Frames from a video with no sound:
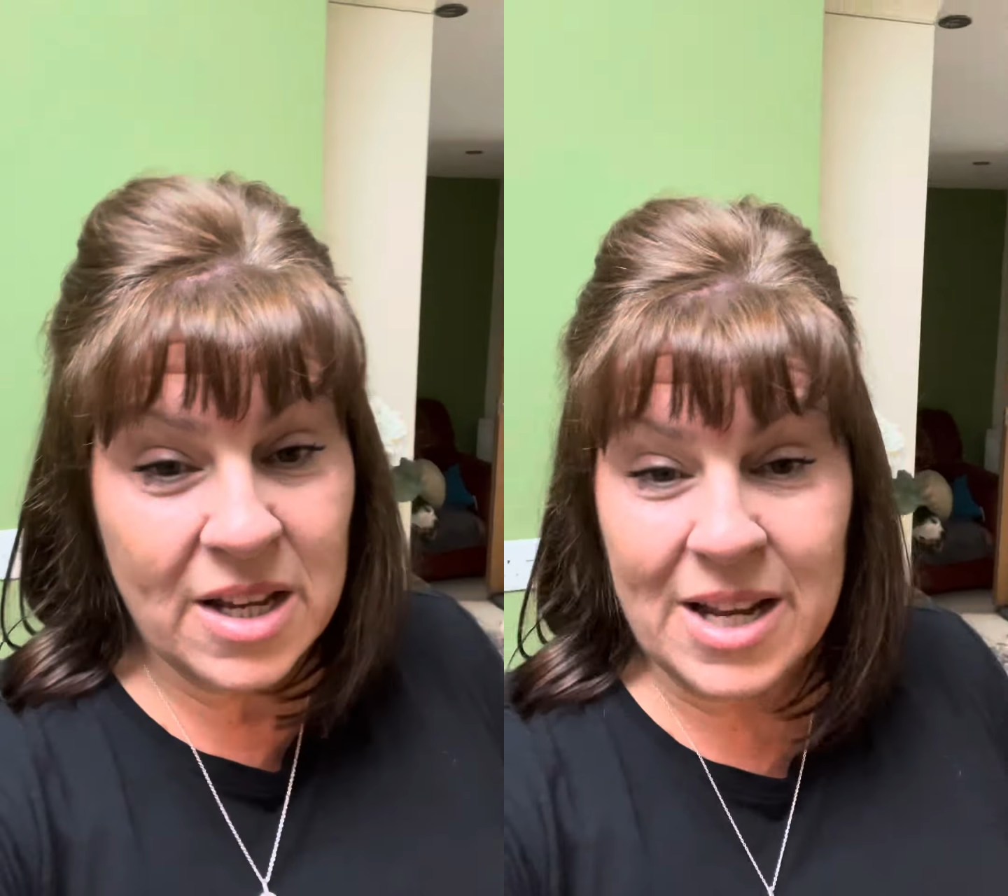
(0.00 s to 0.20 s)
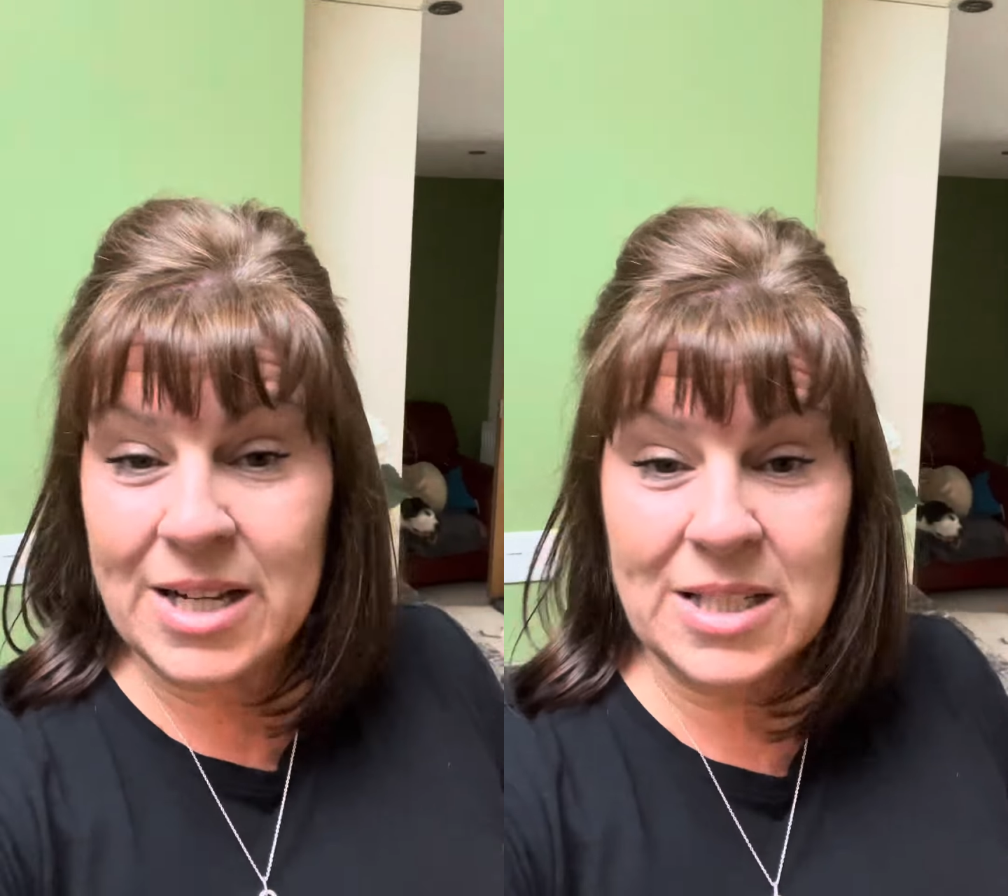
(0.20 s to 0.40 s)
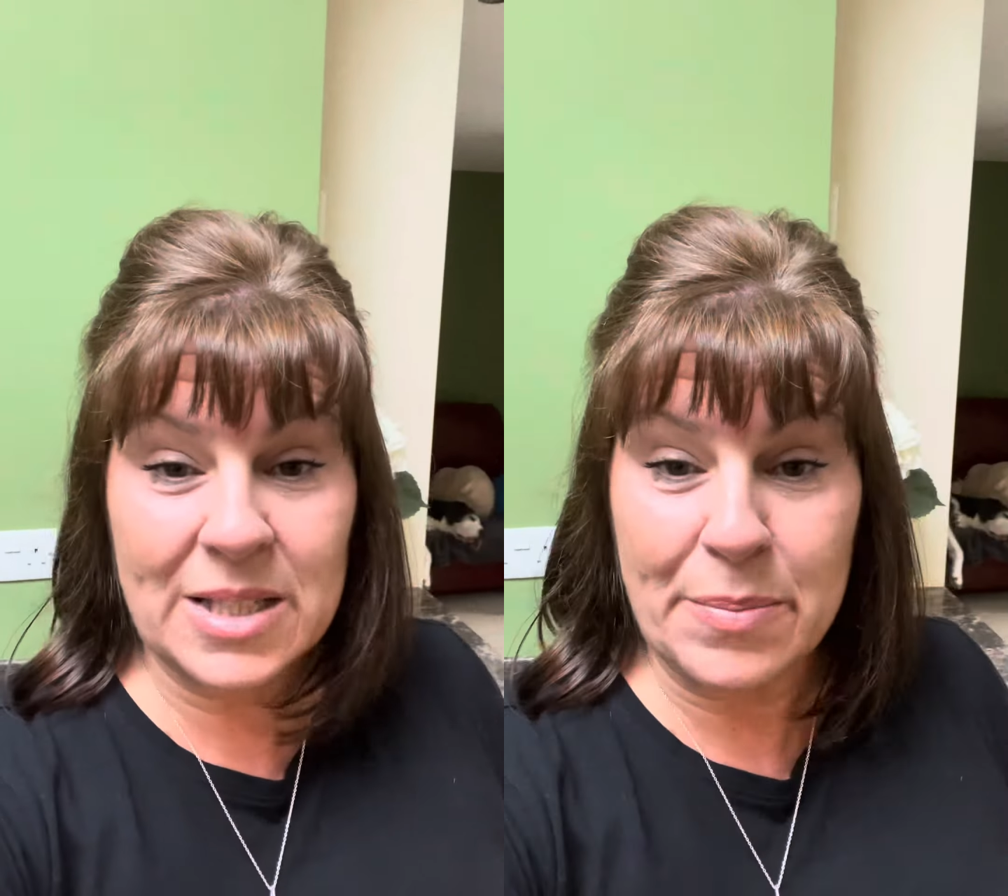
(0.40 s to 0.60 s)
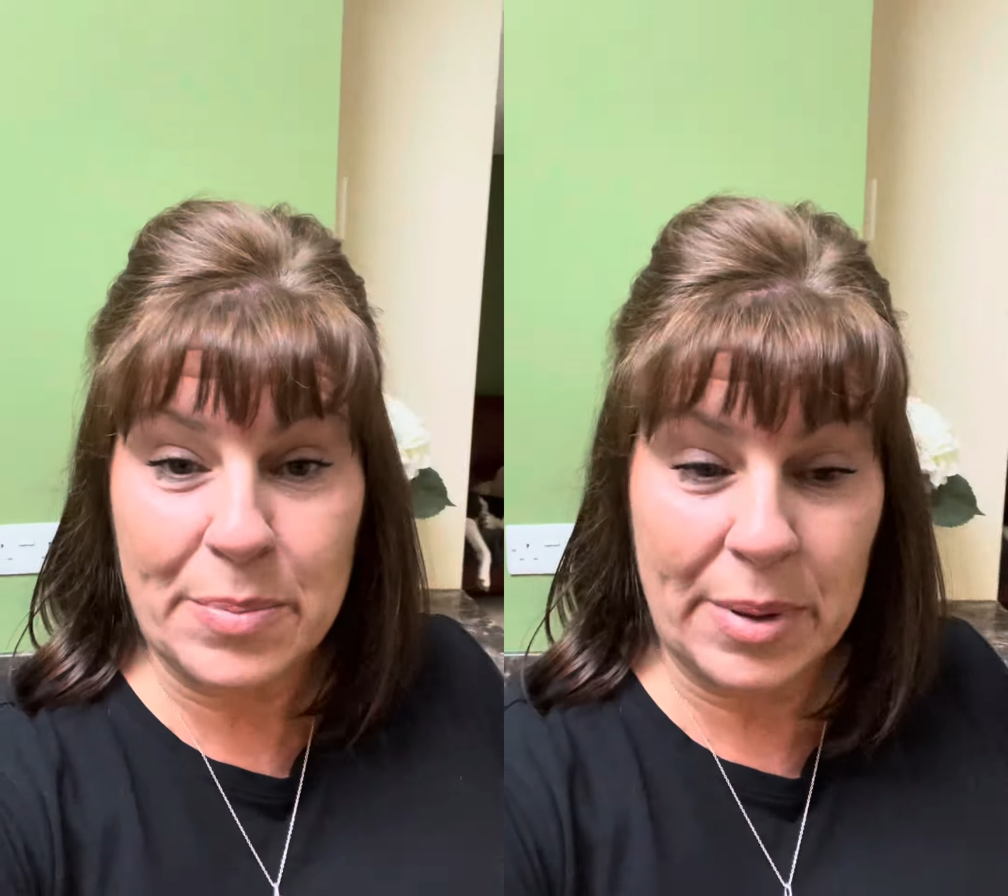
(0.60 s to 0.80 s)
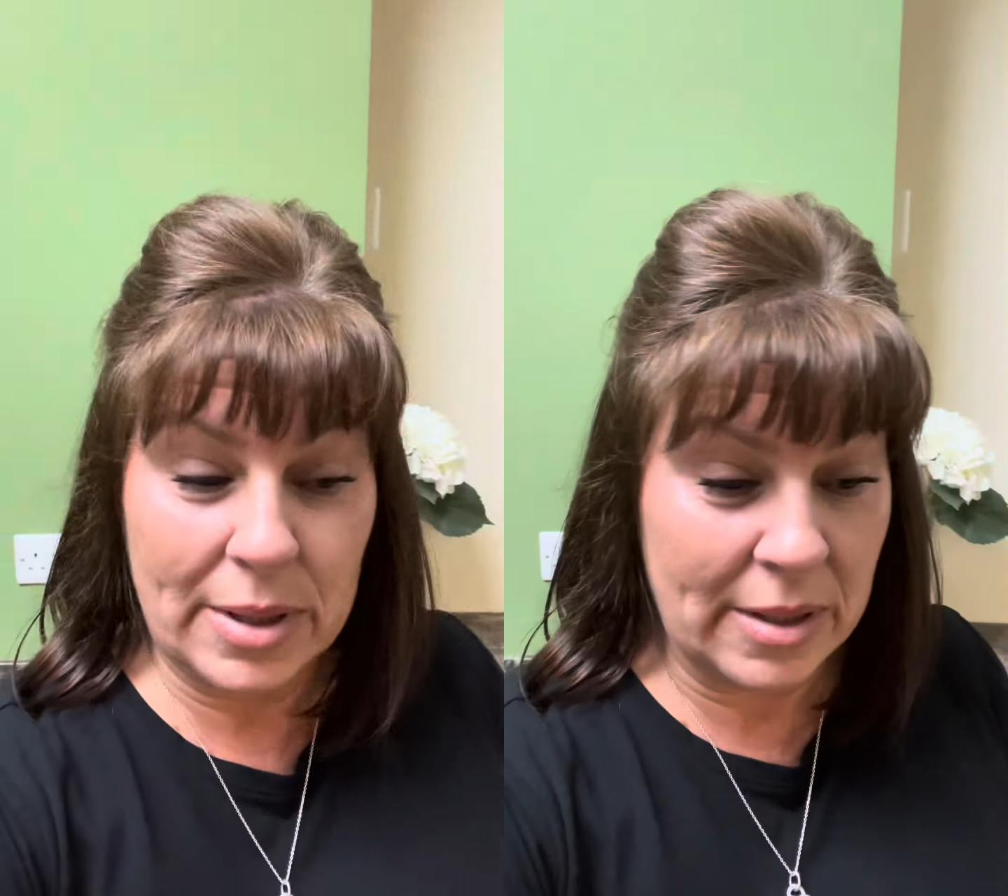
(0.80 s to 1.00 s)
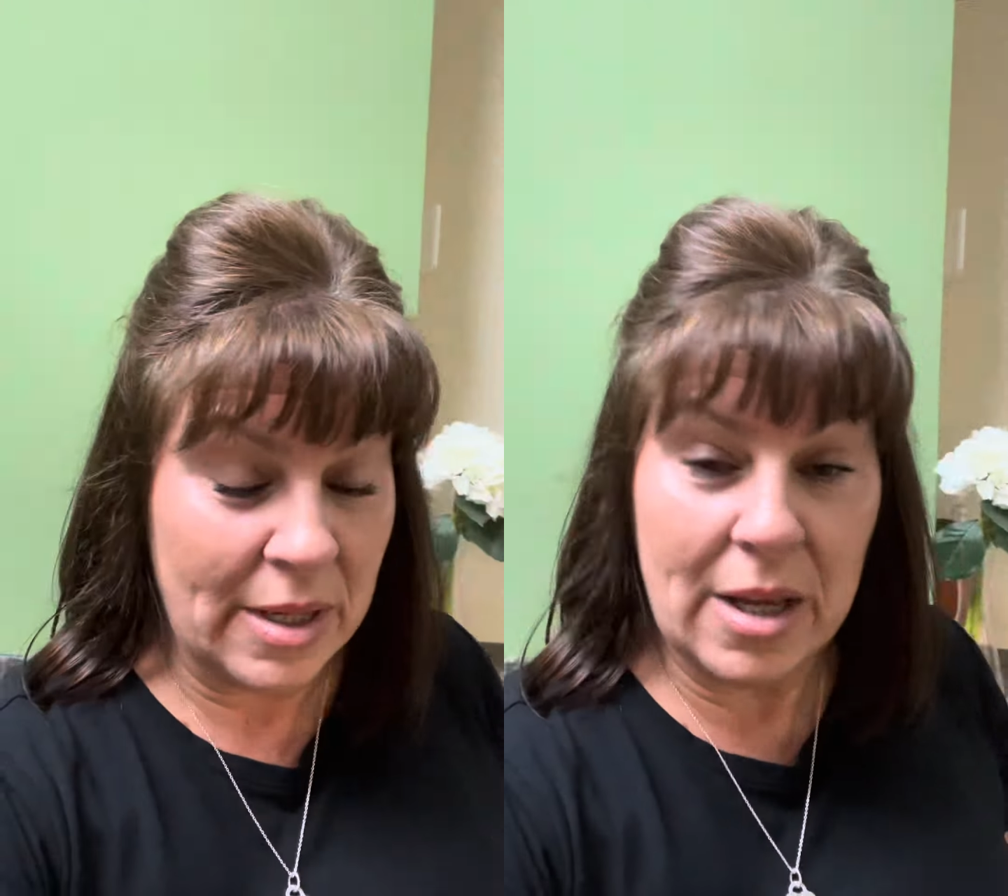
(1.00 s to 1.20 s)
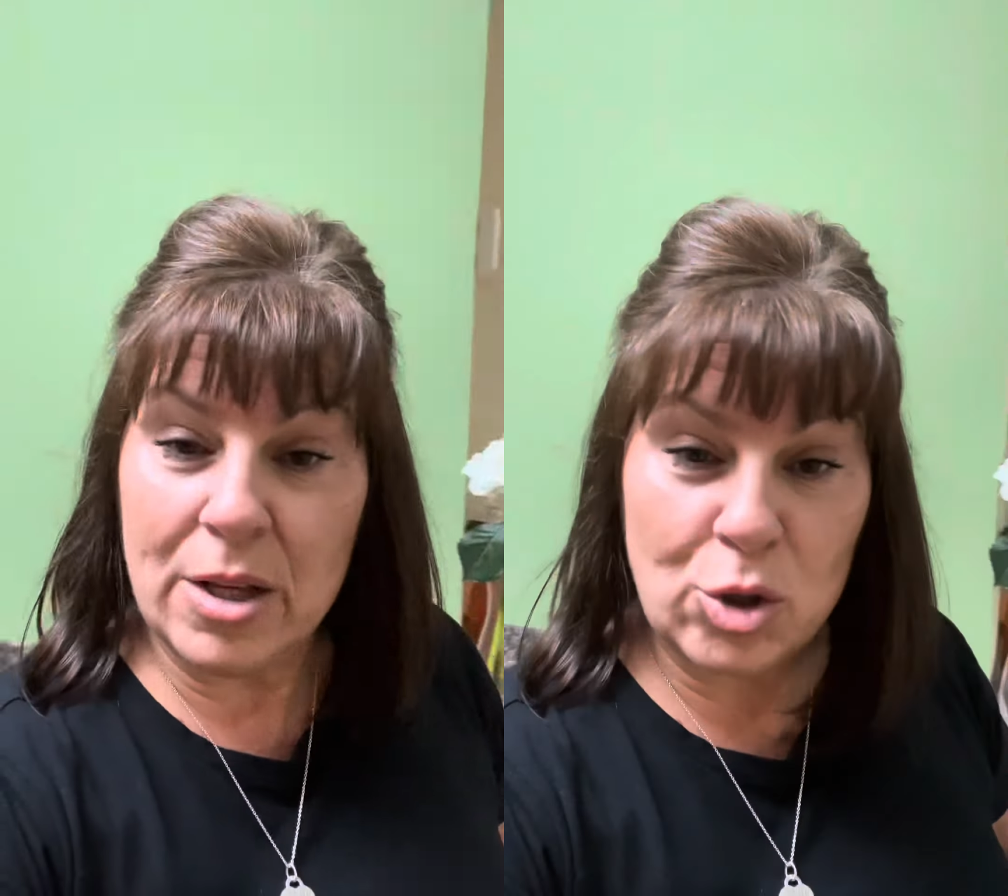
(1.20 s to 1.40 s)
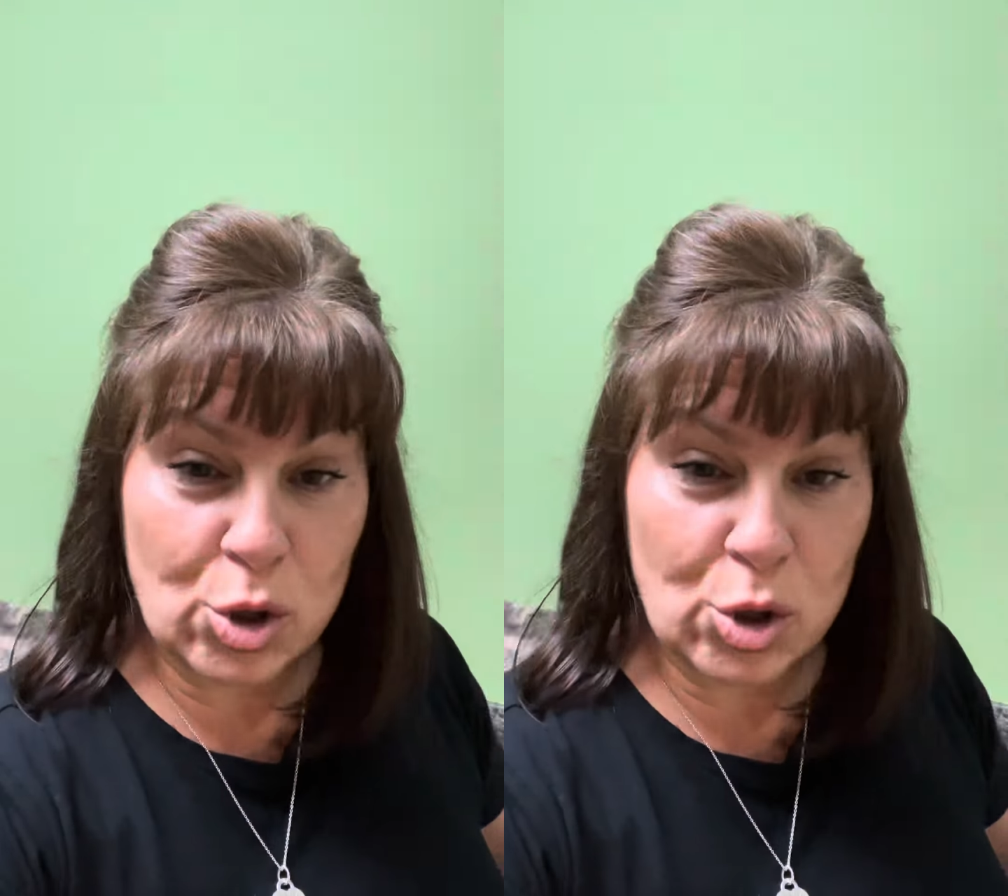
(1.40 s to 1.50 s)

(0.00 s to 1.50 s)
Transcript: It's simple. Just